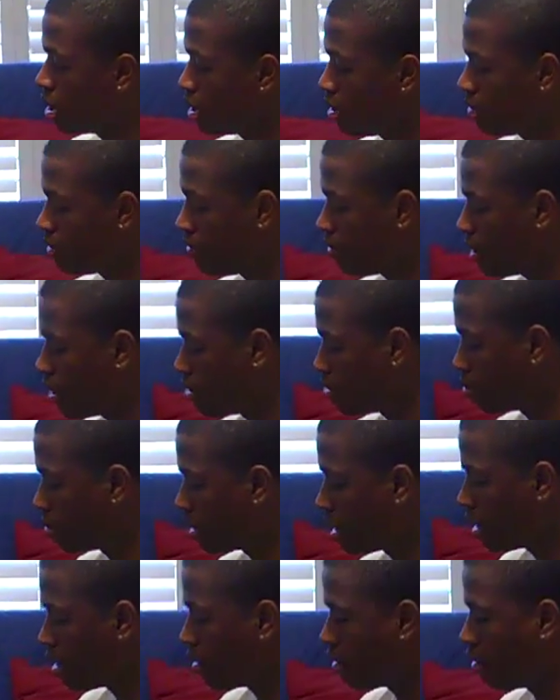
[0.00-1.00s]
And the
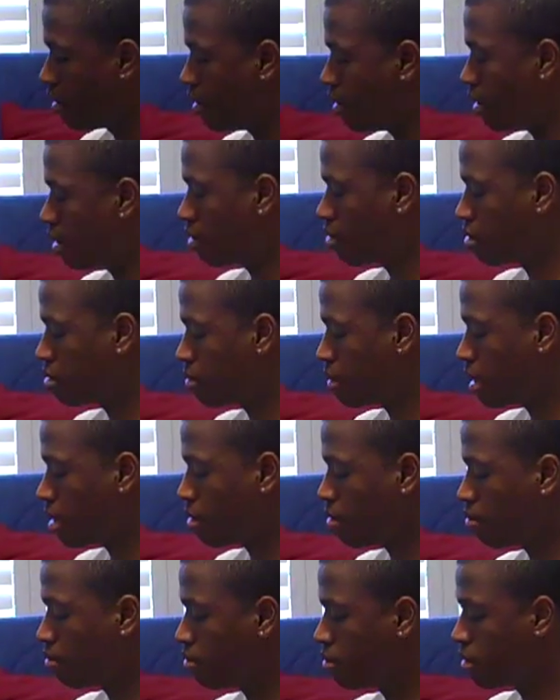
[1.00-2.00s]
faceplate, I think, was
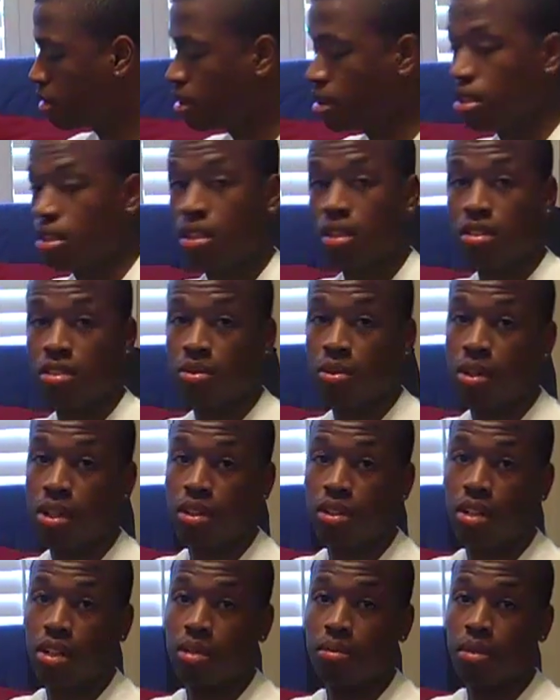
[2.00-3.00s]
about
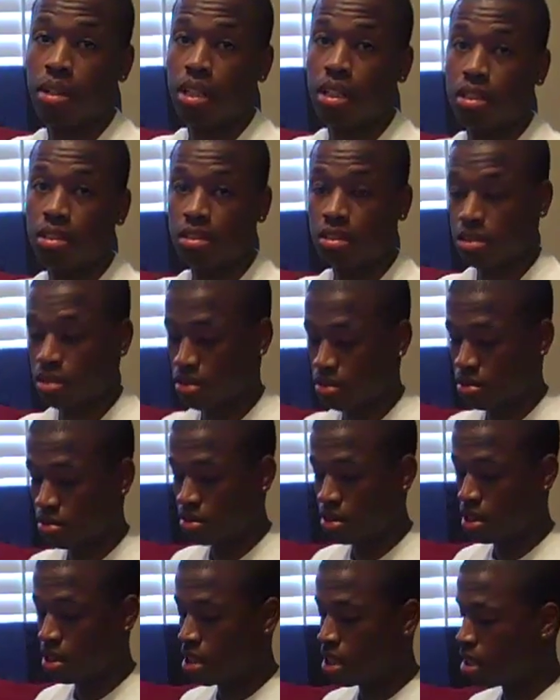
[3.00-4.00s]
20, 30 bucks.
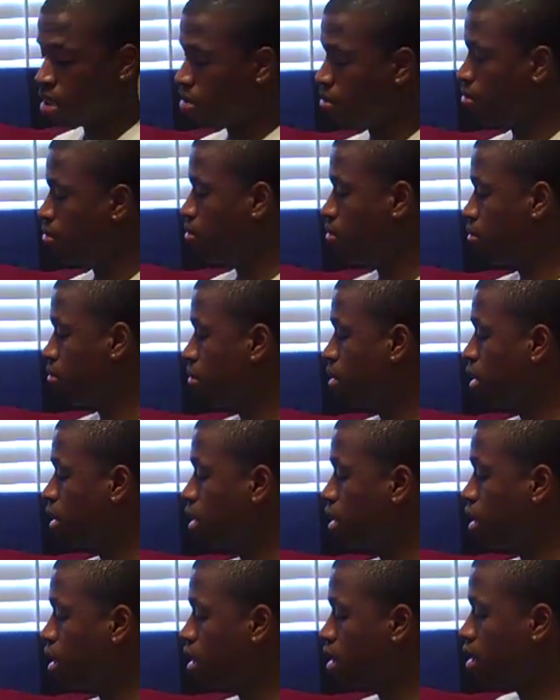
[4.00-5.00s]
Um,
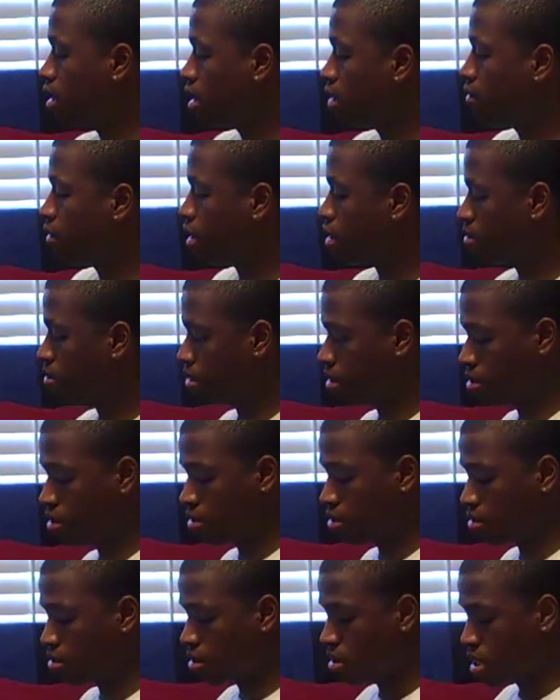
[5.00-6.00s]
really good investment
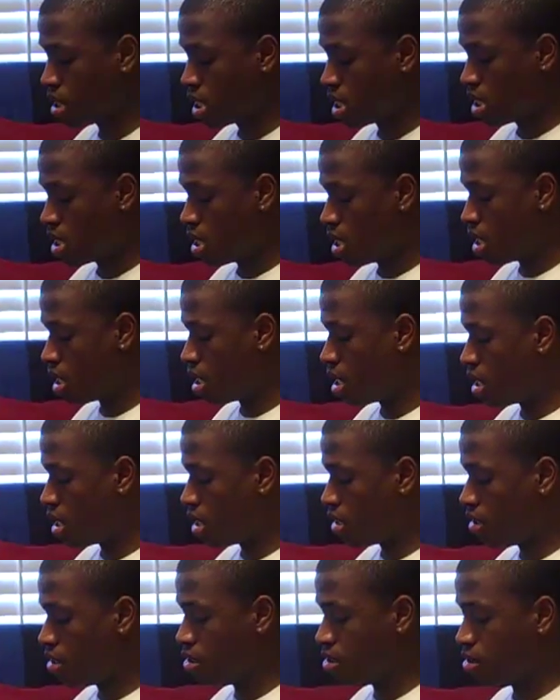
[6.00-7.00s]
too.
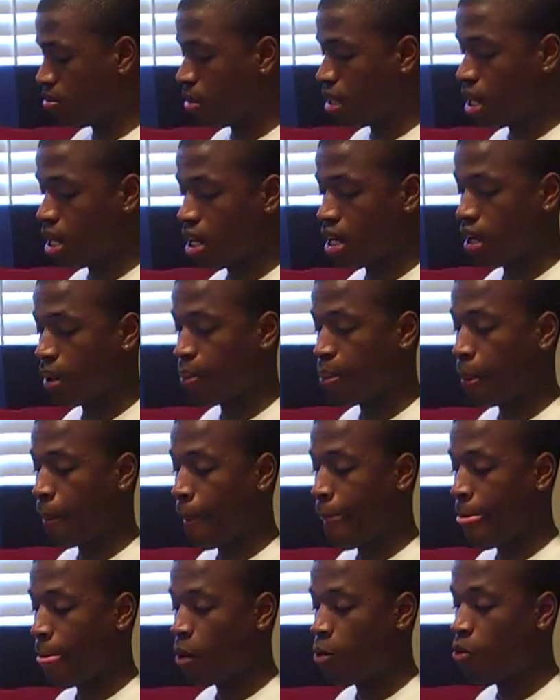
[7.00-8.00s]
Uh, these are my
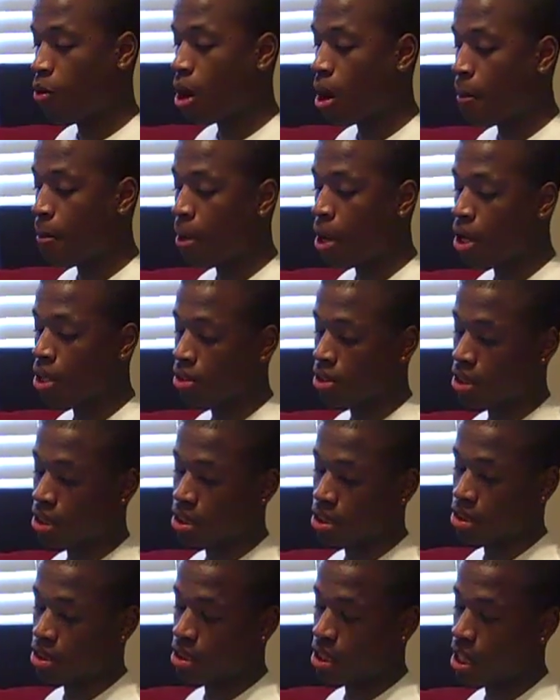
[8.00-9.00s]
Wahl
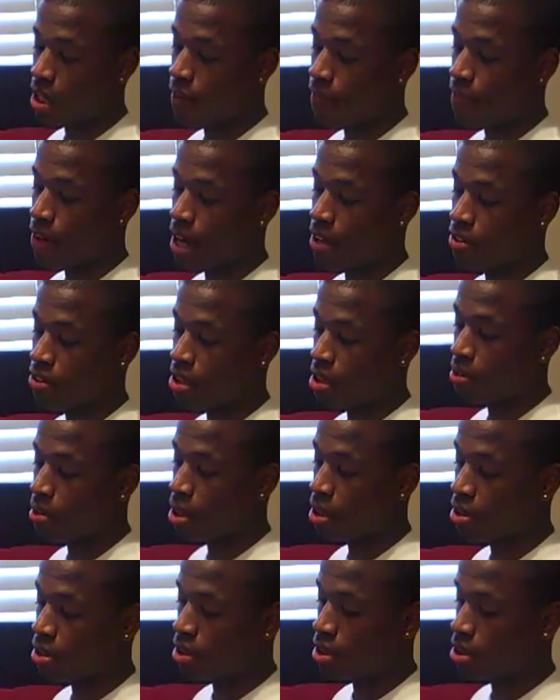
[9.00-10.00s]
balders, uh, five star
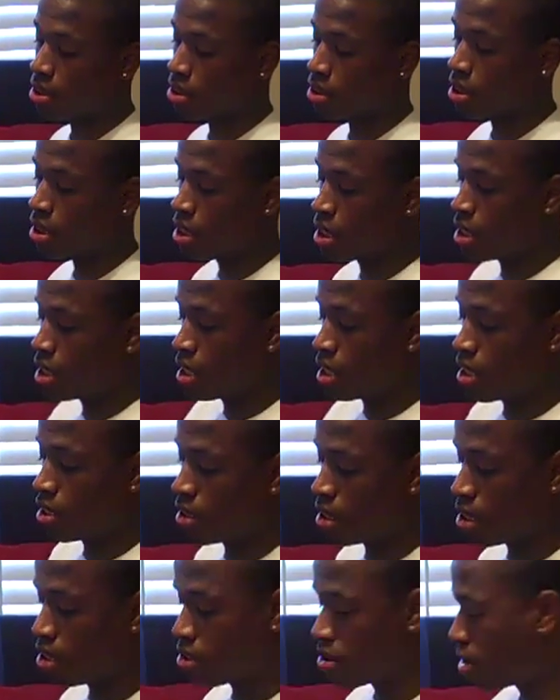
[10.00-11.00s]
balders.
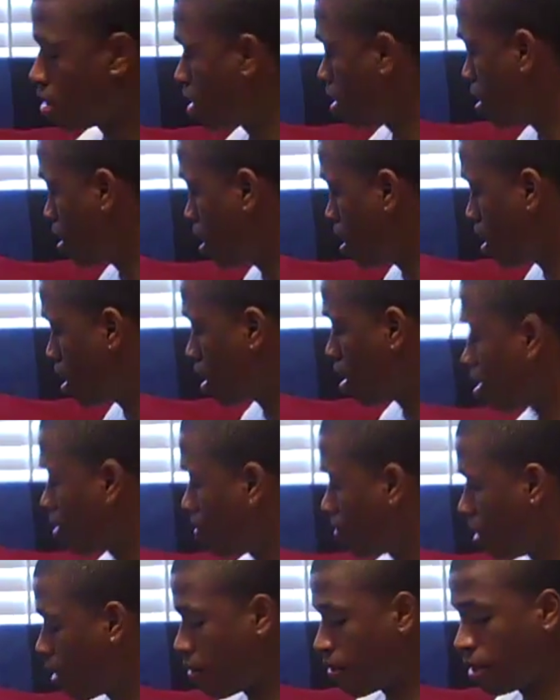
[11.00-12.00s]
These are
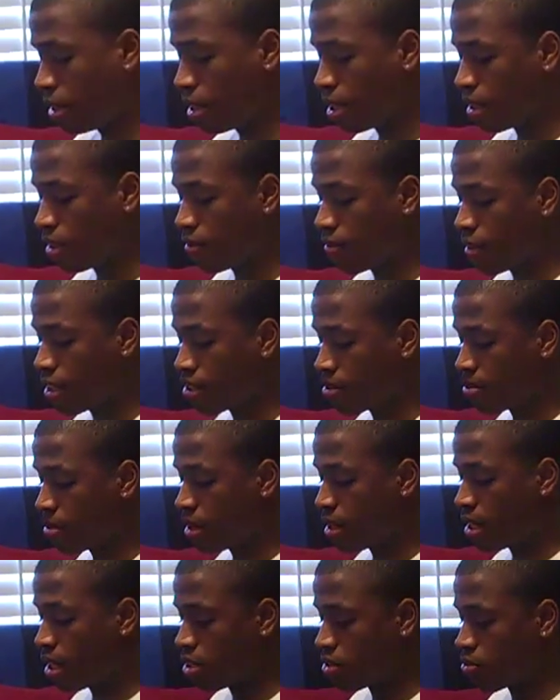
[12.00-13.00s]
uh, a really good
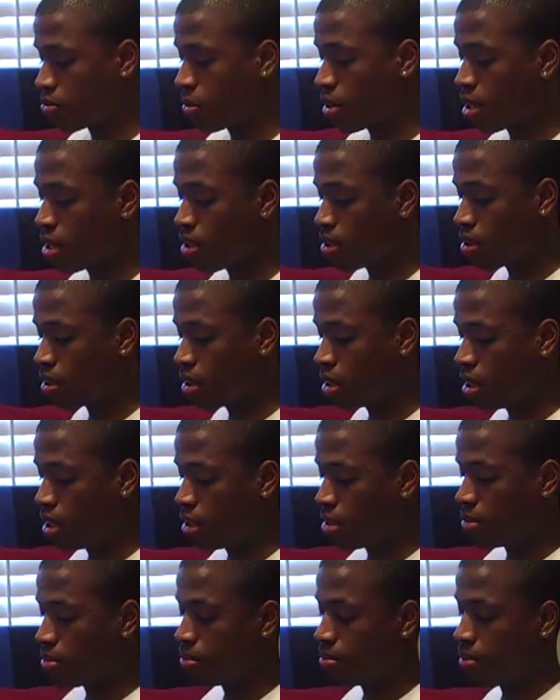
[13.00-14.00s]
investment as well.
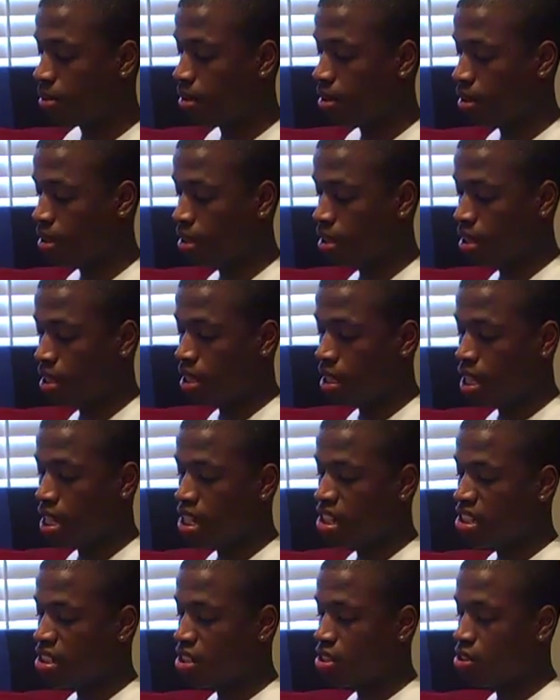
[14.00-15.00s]
Um,
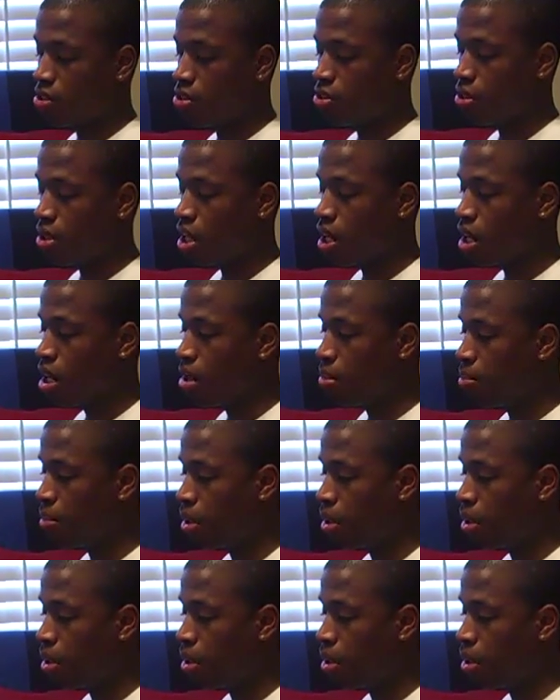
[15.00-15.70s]
easy to do uh,